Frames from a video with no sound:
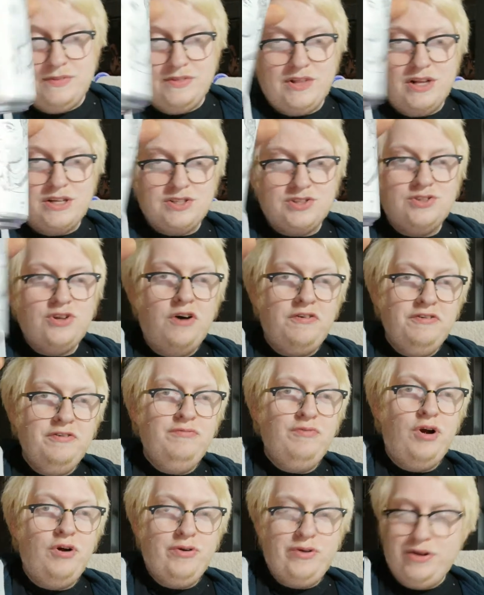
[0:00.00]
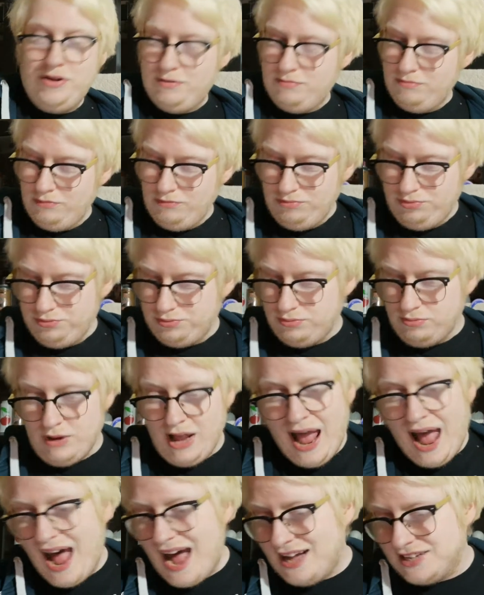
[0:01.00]
there's nothing wrong
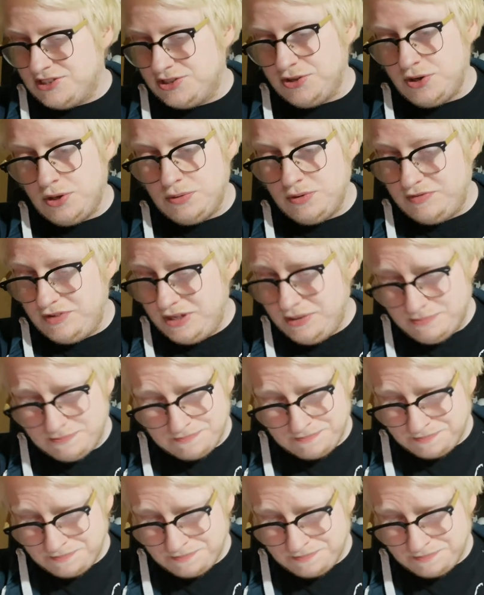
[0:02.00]
at all with it.